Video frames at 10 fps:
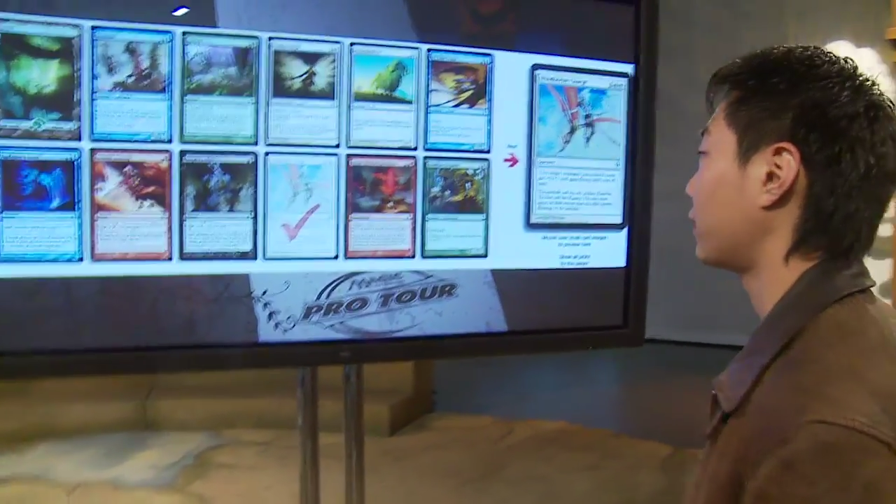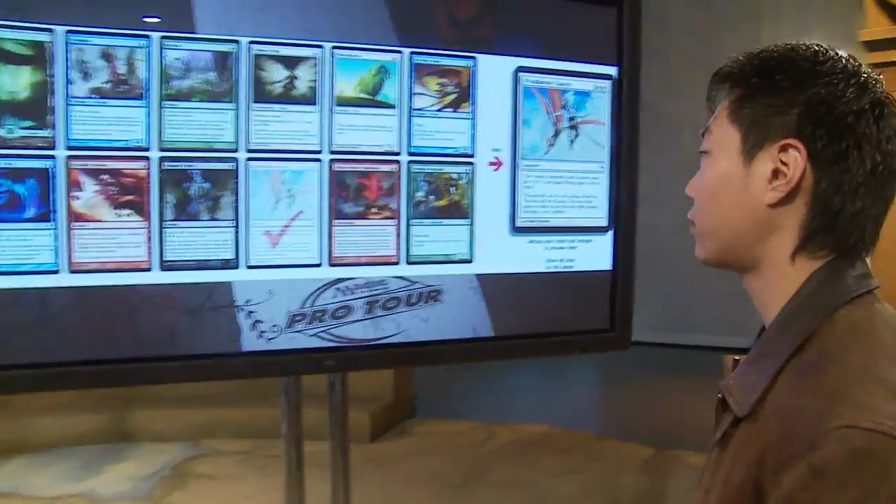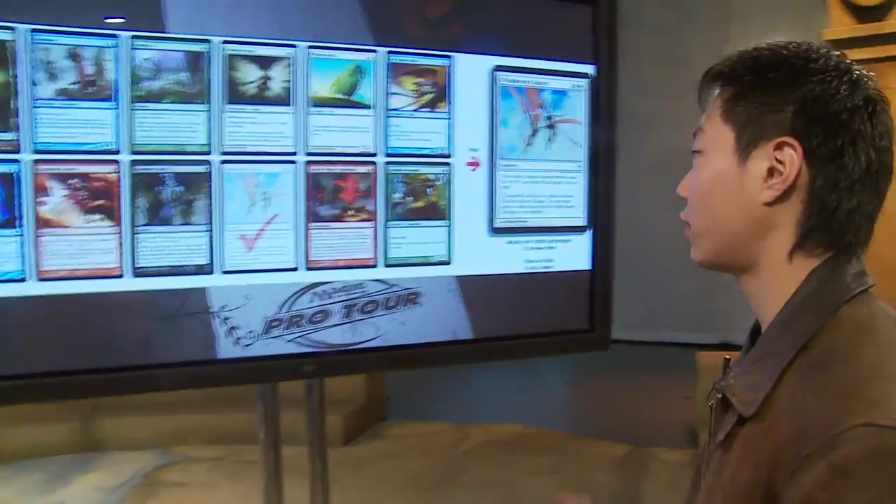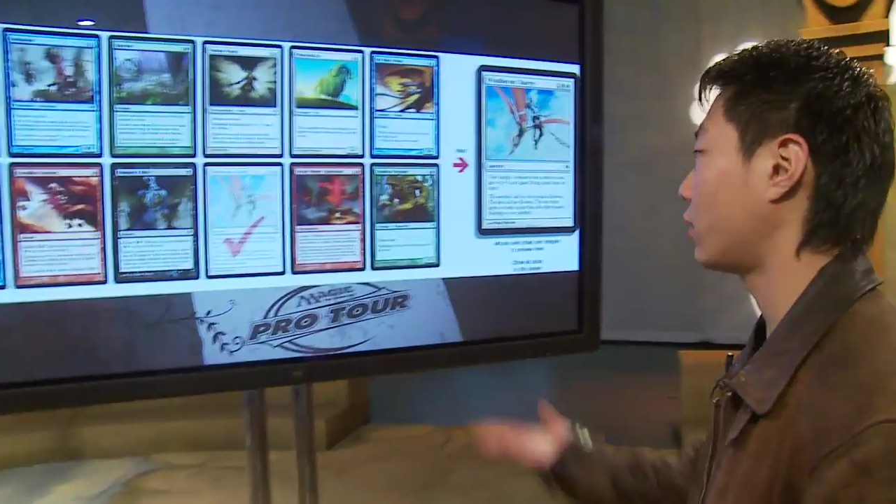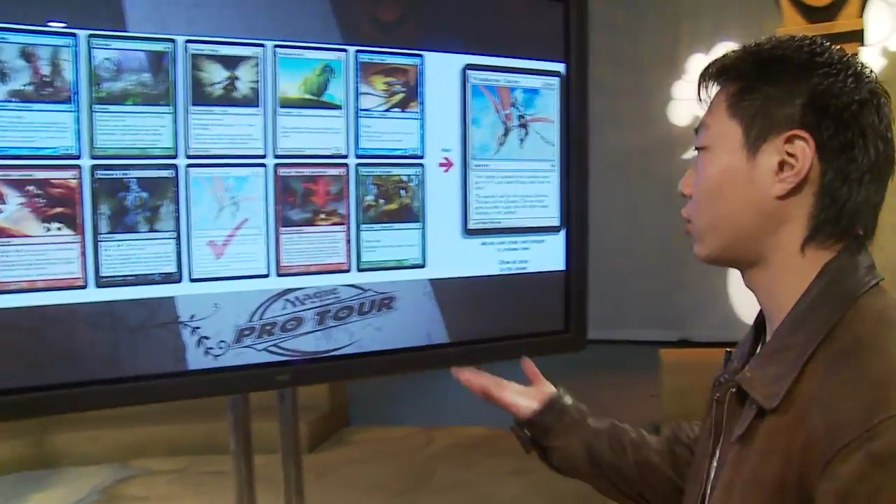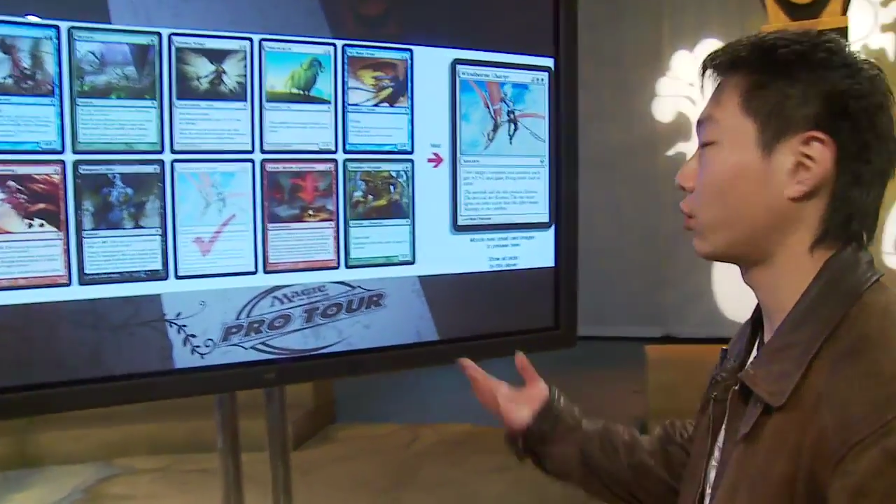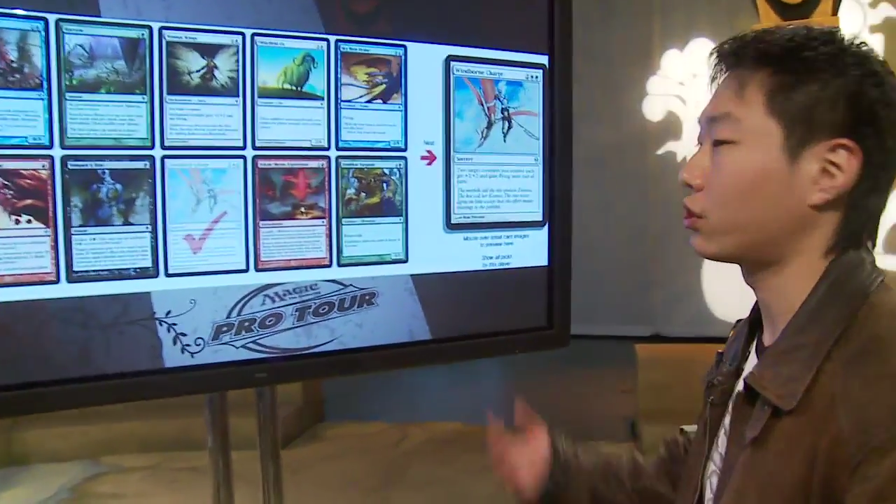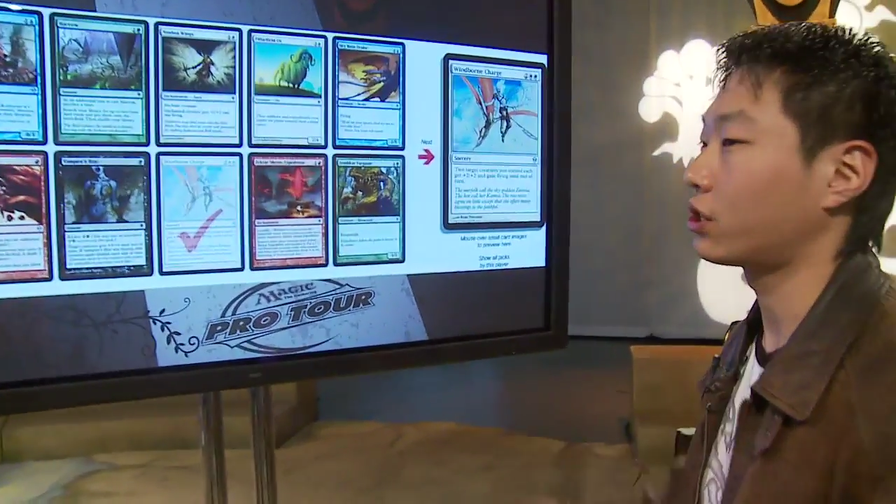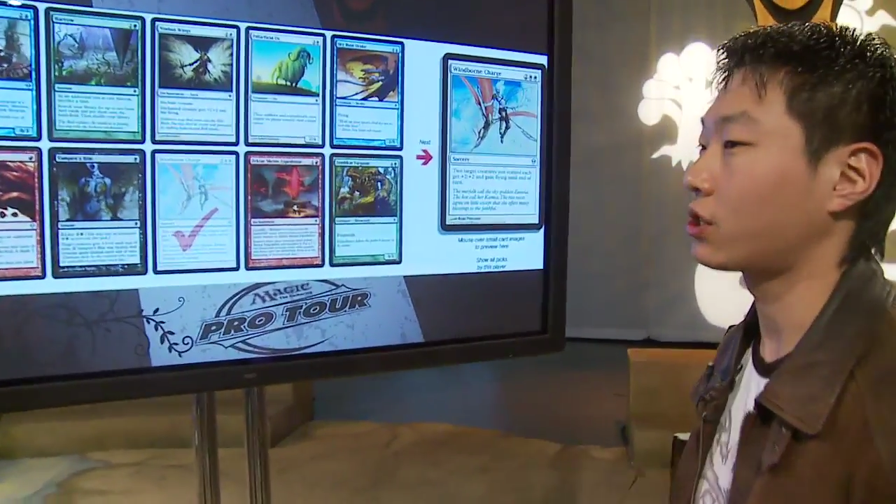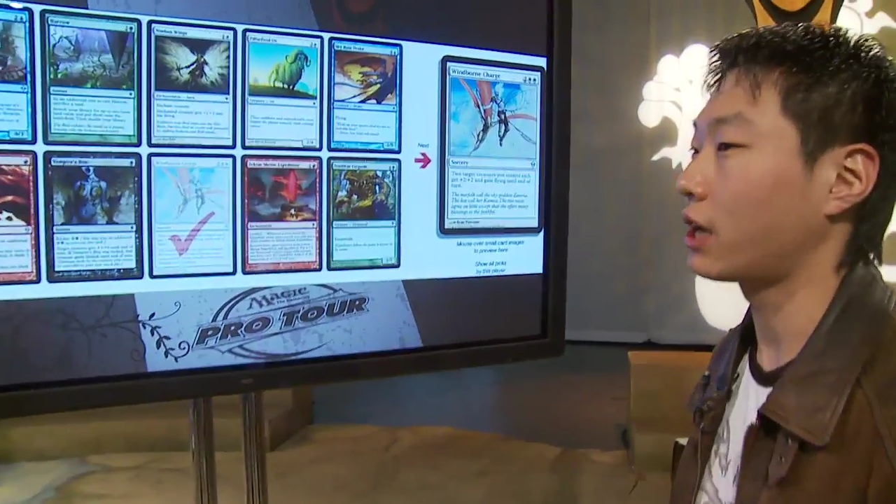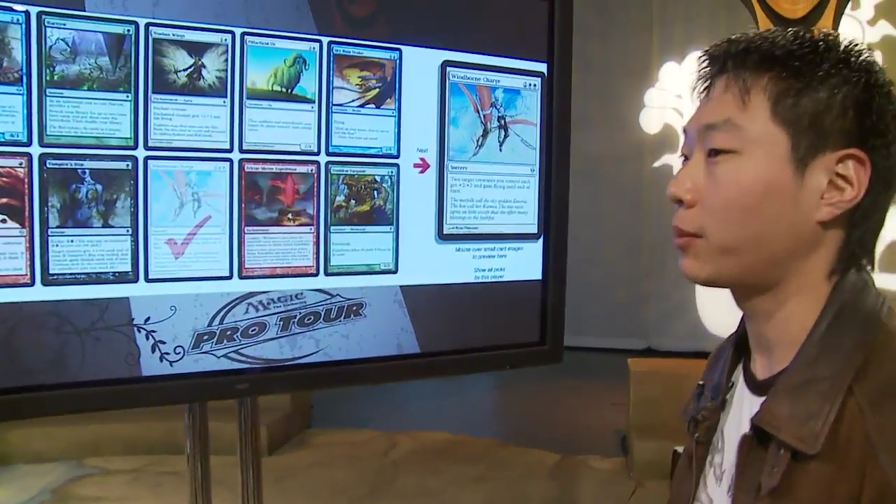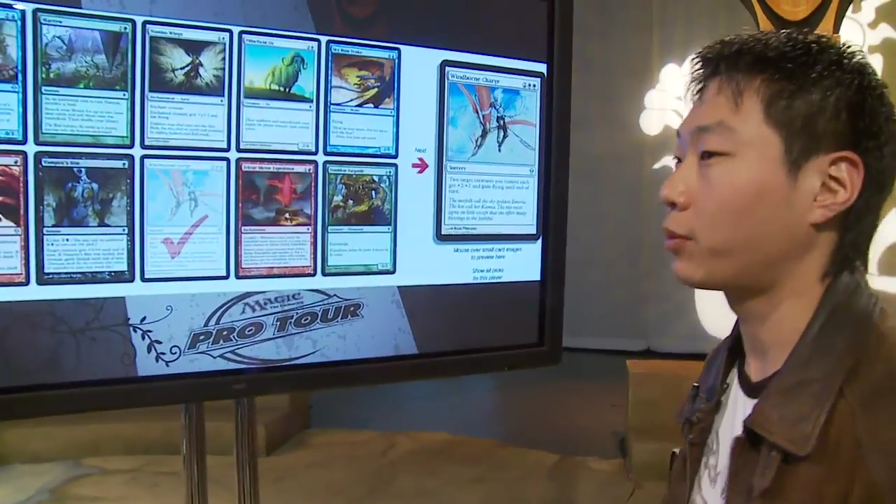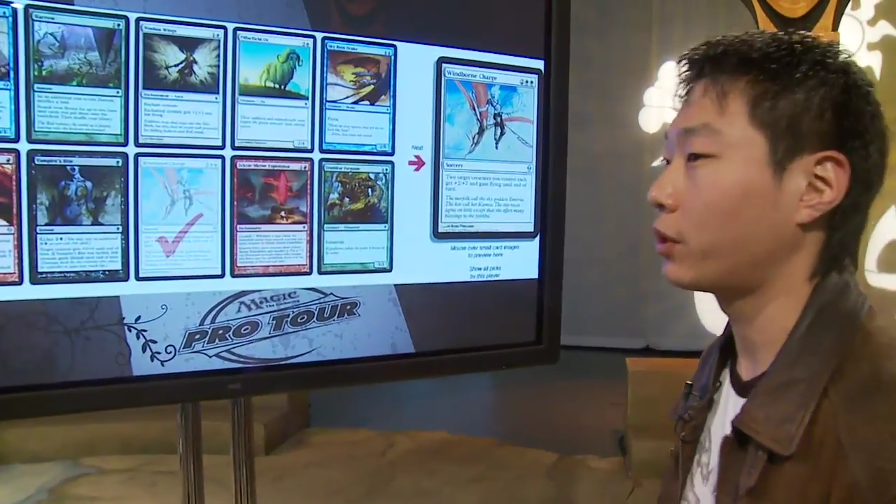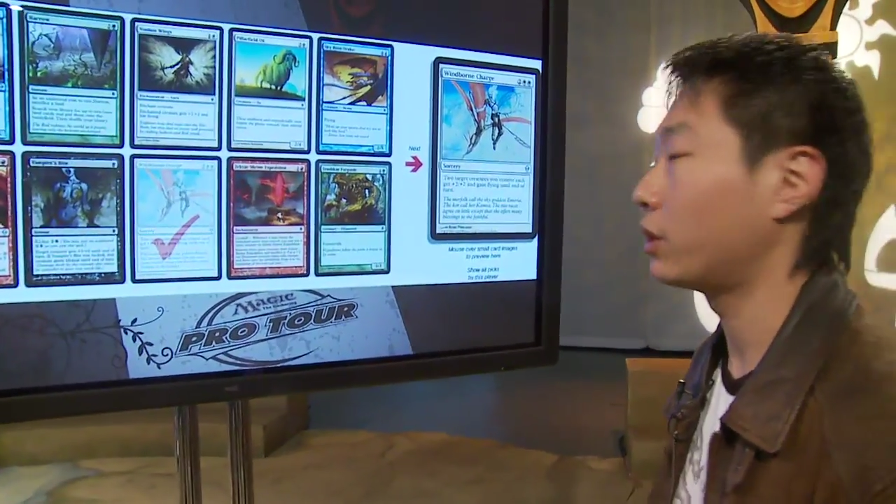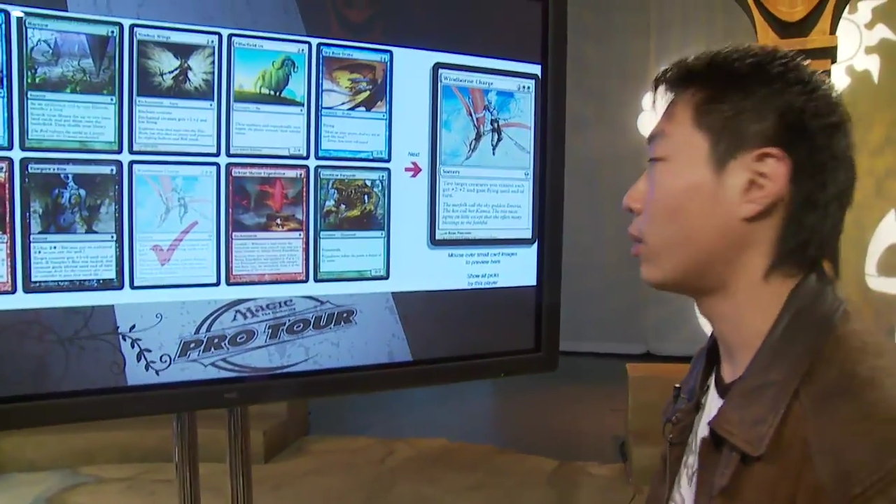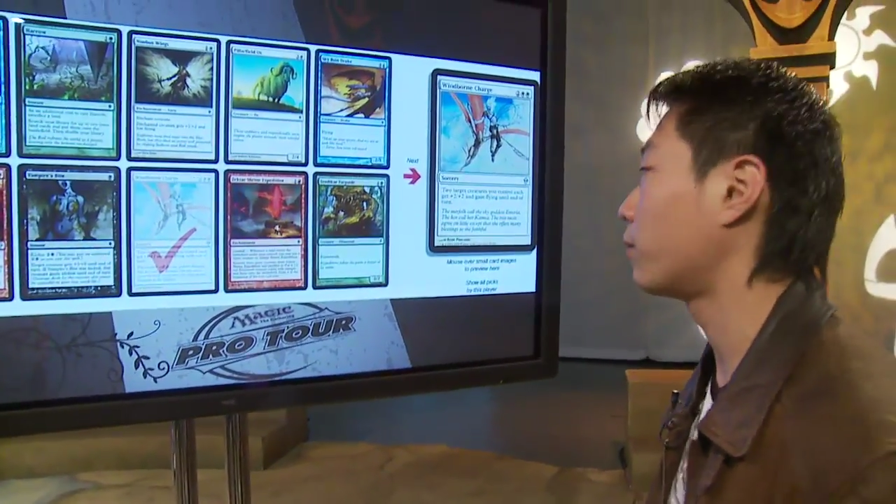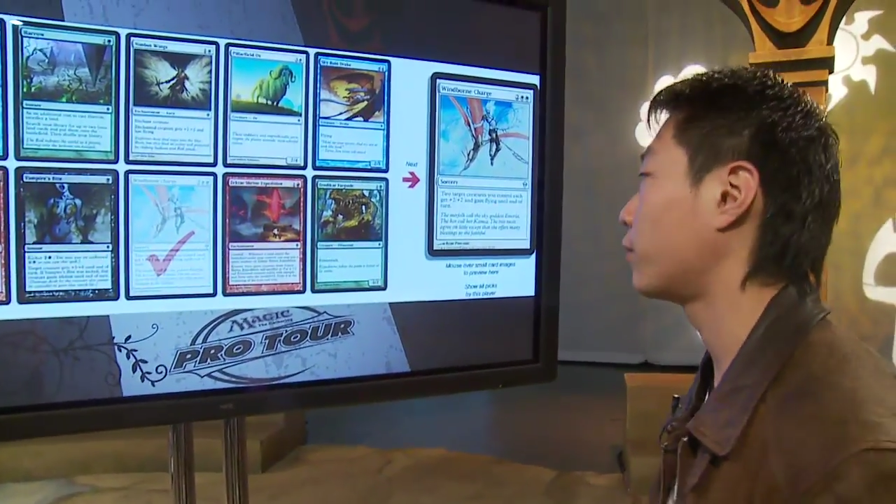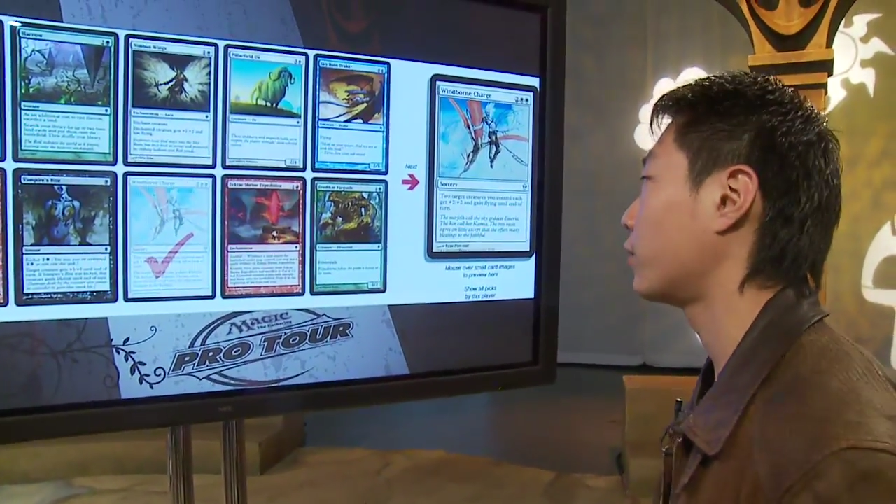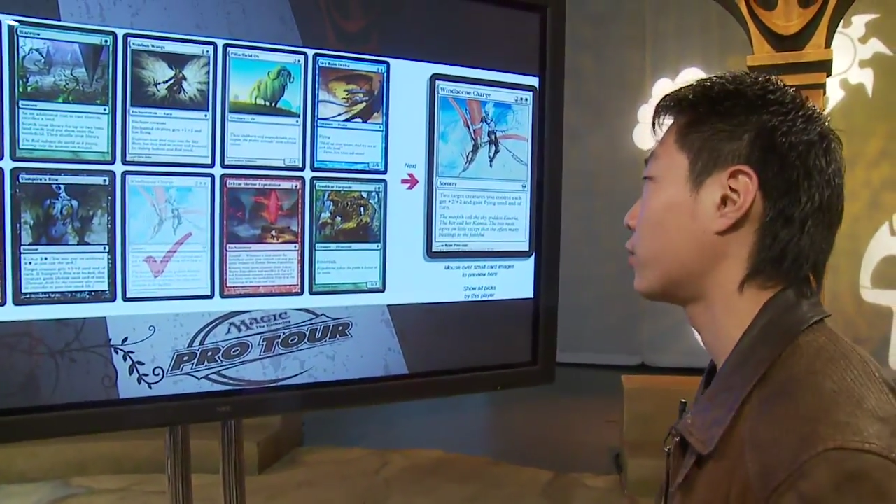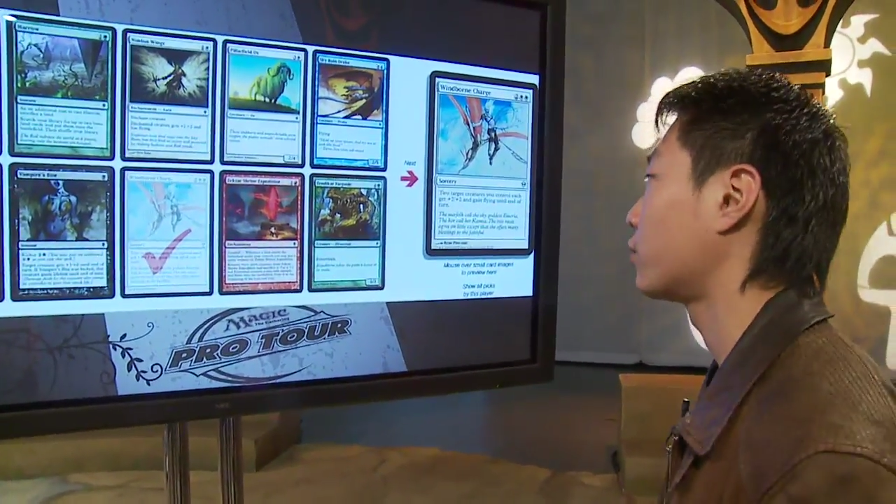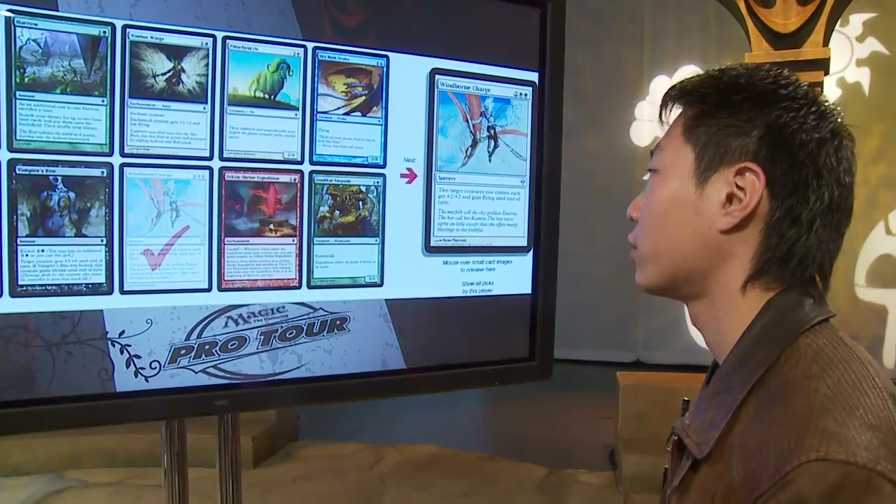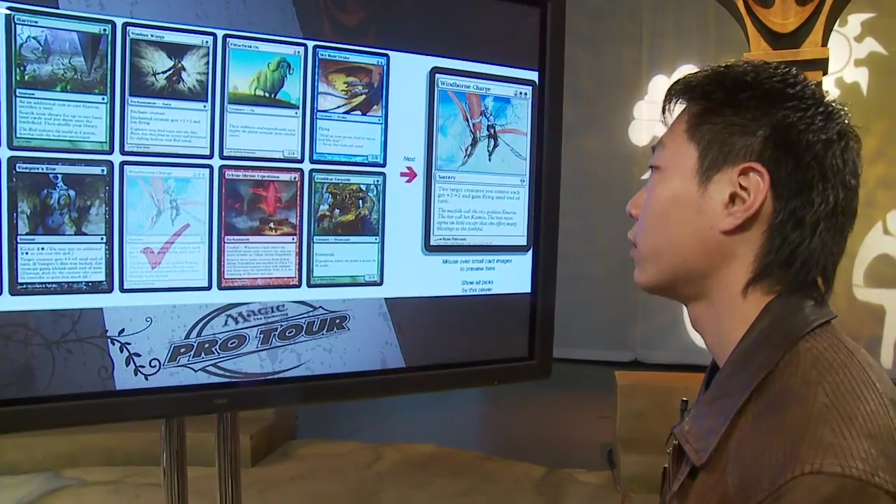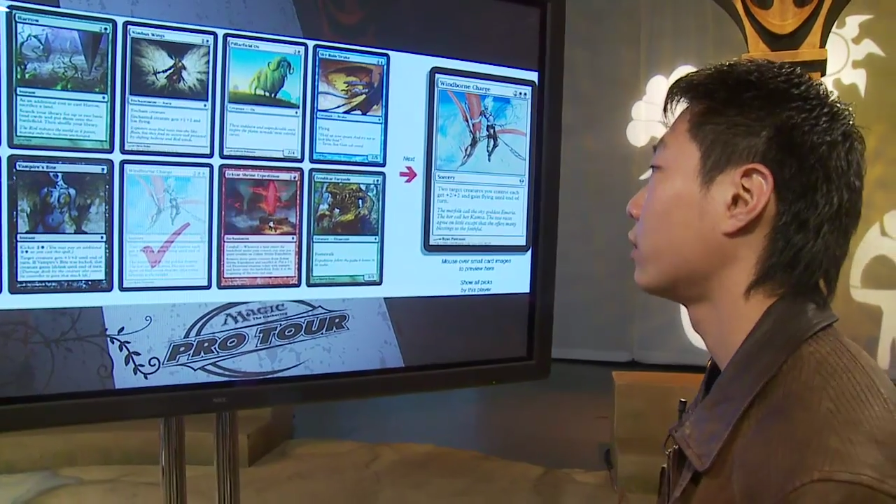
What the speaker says: this choice is like pretty obvious.